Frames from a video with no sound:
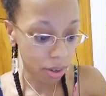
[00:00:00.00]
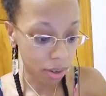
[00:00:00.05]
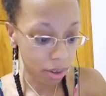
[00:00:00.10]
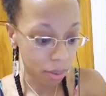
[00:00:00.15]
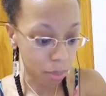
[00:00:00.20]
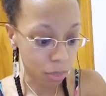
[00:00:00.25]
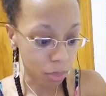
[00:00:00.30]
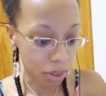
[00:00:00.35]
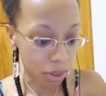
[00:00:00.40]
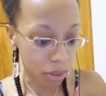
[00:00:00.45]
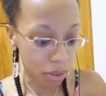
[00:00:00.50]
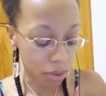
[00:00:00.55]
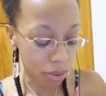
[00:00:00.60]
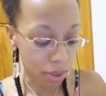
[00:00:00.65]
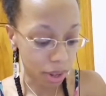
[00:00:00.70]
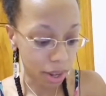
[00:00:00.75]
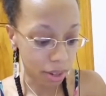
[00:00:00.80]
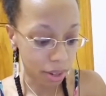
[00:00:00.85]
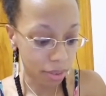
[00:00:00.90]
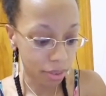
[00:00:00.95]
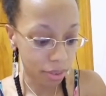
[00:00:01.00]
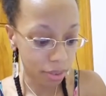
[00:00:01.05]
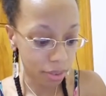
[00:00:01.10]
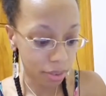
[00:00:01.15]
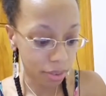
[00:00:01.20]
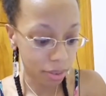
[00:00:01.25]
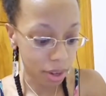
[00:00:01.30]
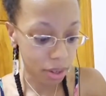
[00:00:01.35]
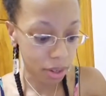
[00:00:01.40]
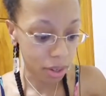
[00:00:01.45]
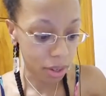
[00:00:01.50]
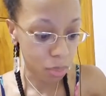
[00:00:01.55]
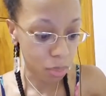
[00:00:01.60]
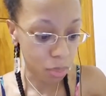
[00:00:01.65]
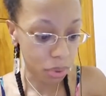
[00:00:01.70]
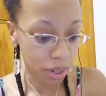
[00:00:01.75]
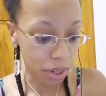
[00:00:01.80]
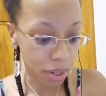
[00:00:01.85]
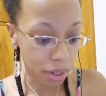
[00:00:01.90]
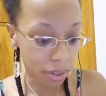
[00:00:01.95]
I'm gonna do that at some
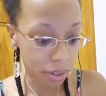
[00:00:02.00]
point.